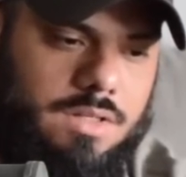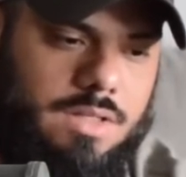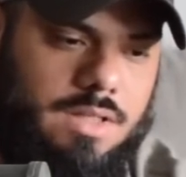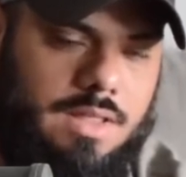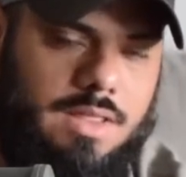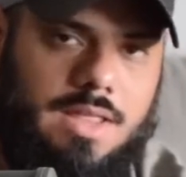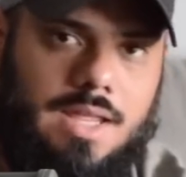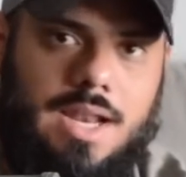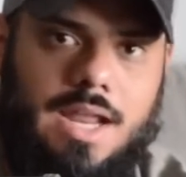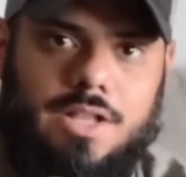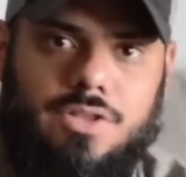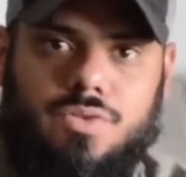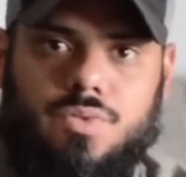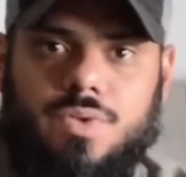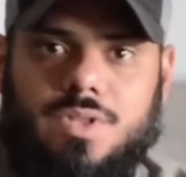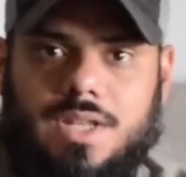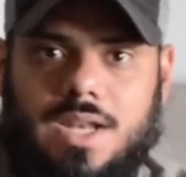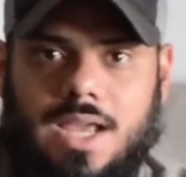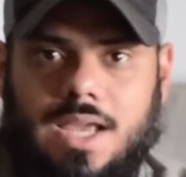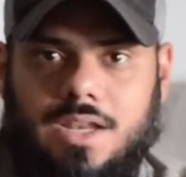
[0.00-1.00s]
than I do
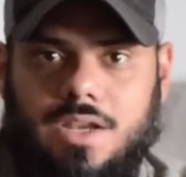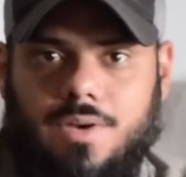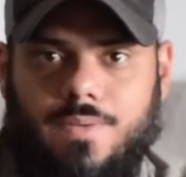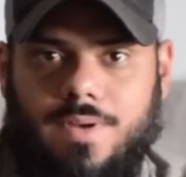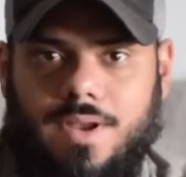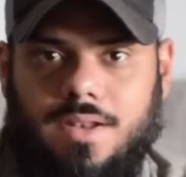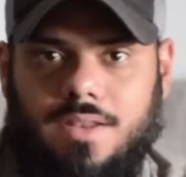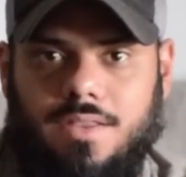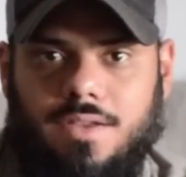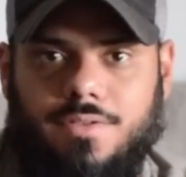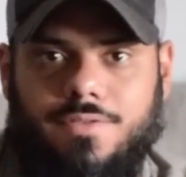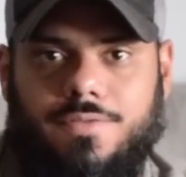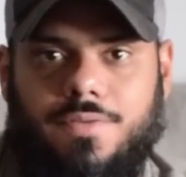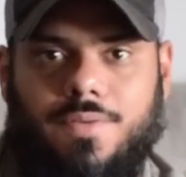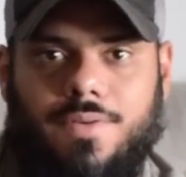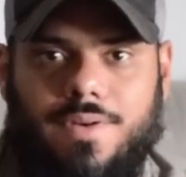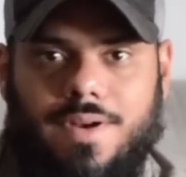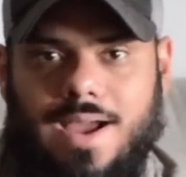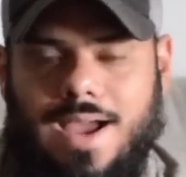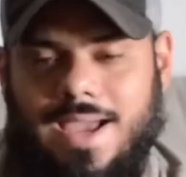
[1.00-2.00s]
with an eighty grain.
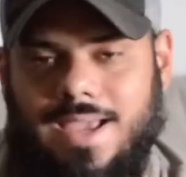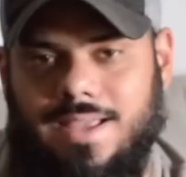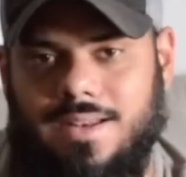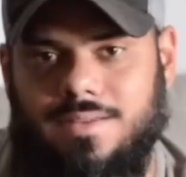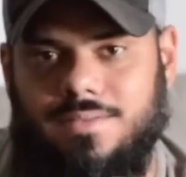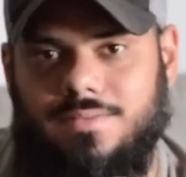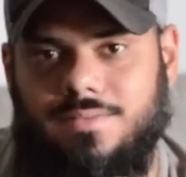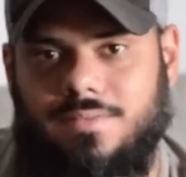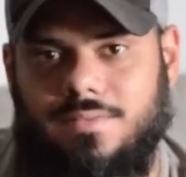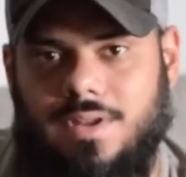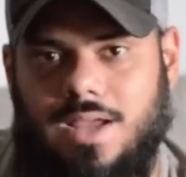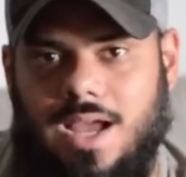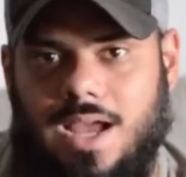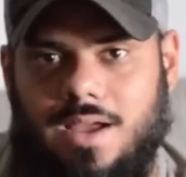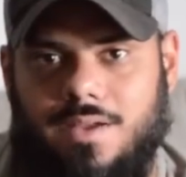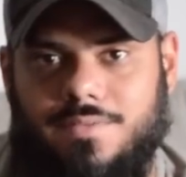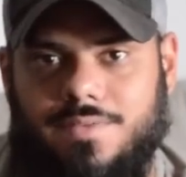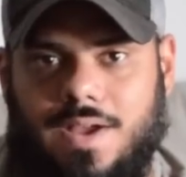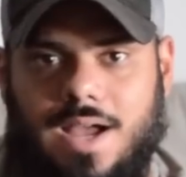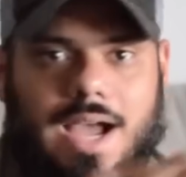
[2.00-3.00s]
Therefore, I can
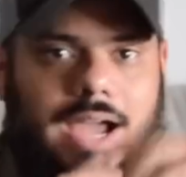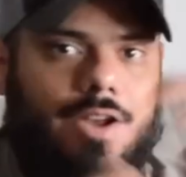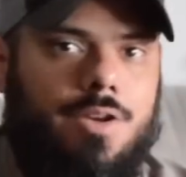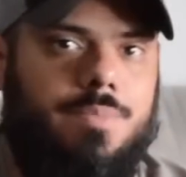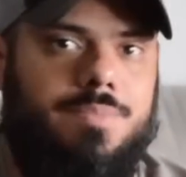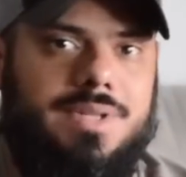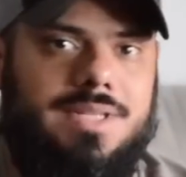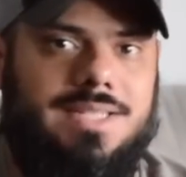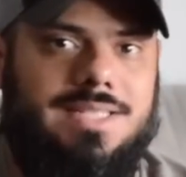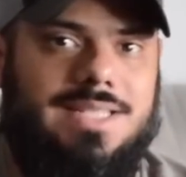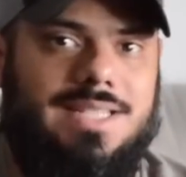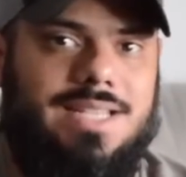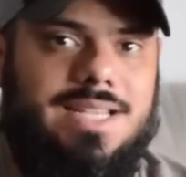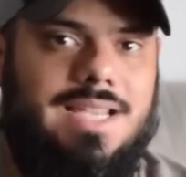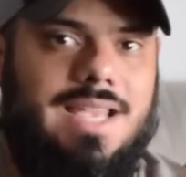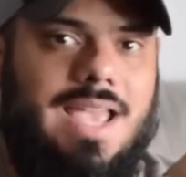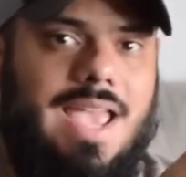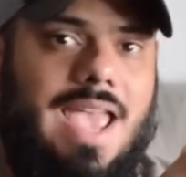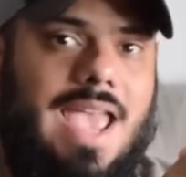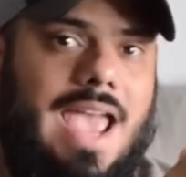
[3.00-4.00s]
have a higher B
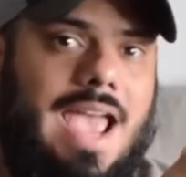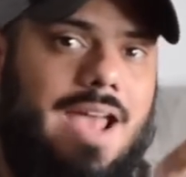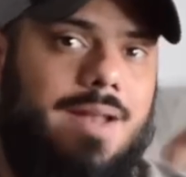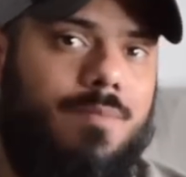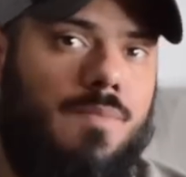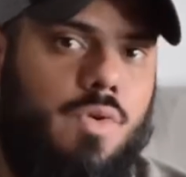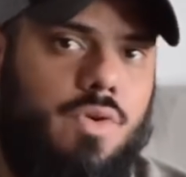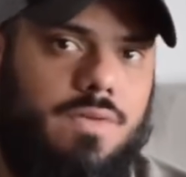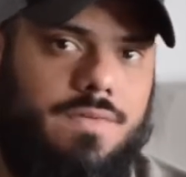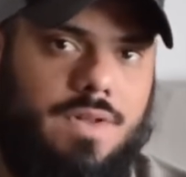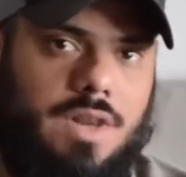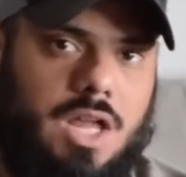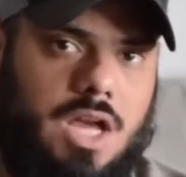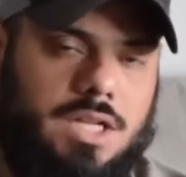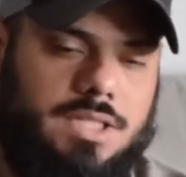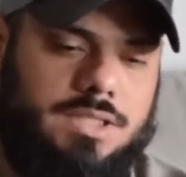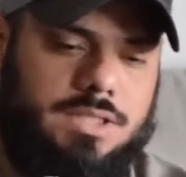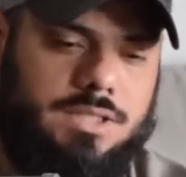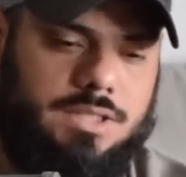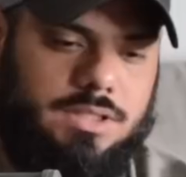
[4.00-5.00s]
C and more
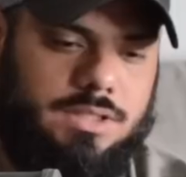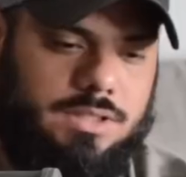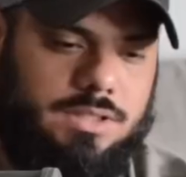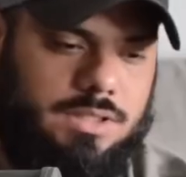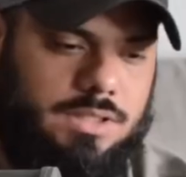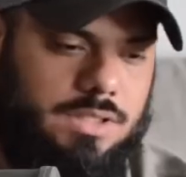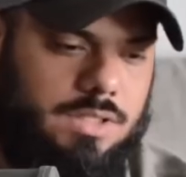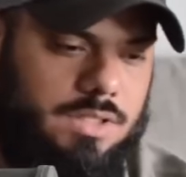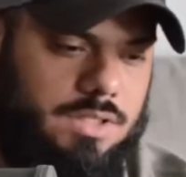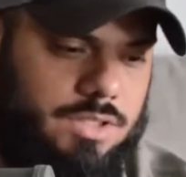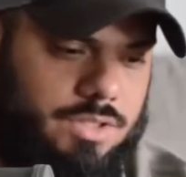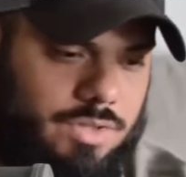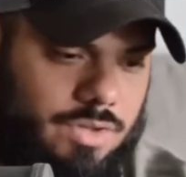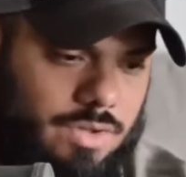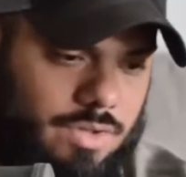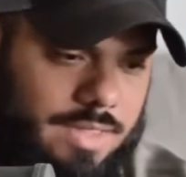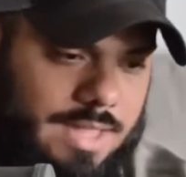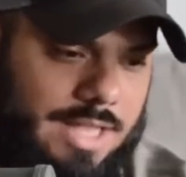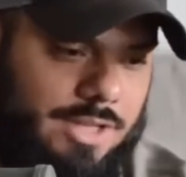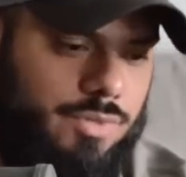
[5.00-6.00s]
velocity.
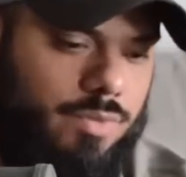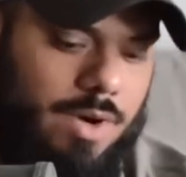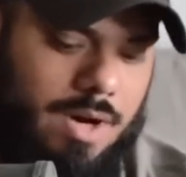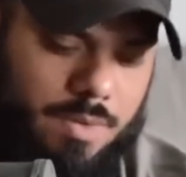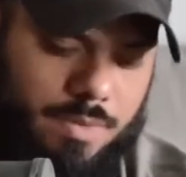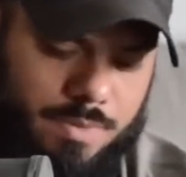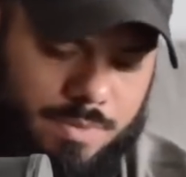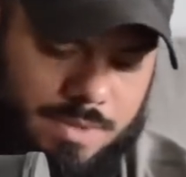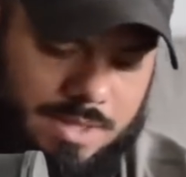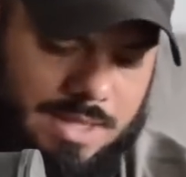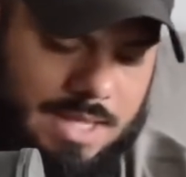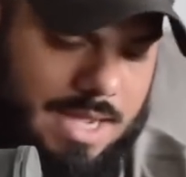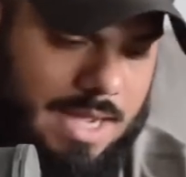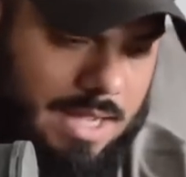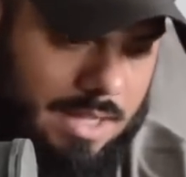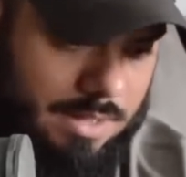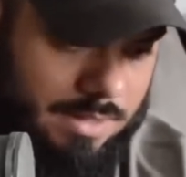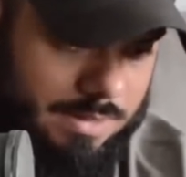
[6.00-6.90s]
So that's why I went with that.